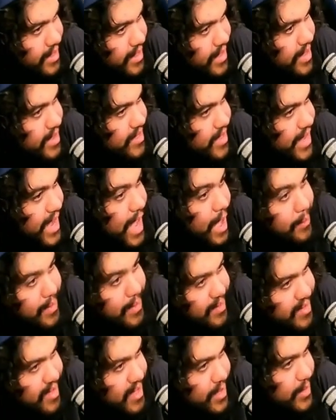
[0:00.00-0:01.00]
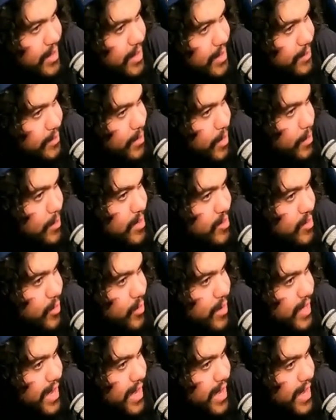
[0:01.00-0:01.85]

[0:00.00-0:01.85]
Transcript: He's like, I'm continuing the Roman storyline.